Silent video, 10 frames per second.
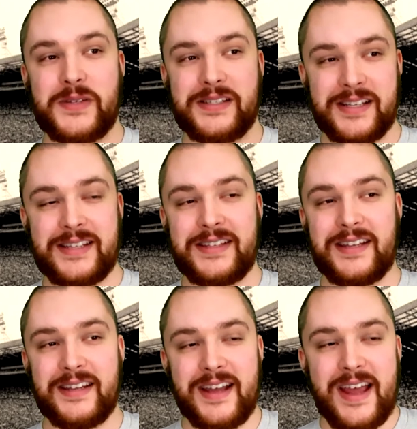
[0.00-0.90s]
was
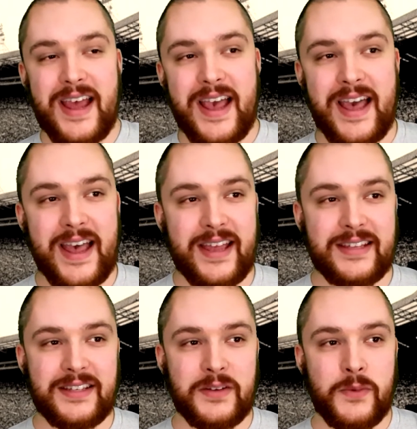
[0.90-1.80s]
listed,
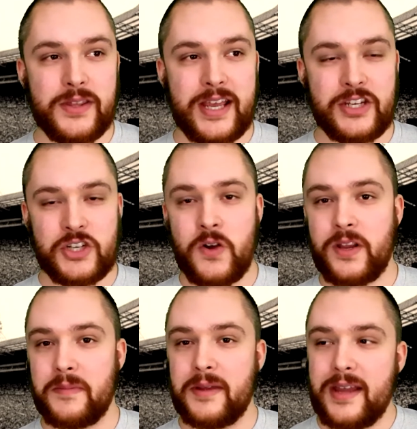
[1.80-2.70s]
and when they showed
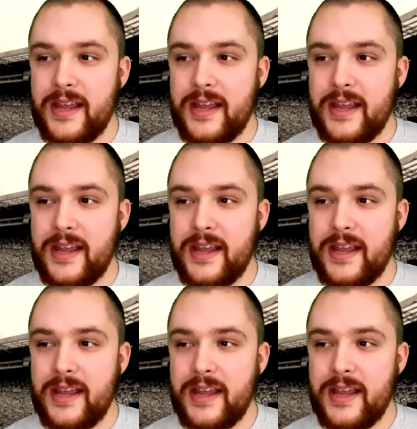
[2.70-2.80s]
him,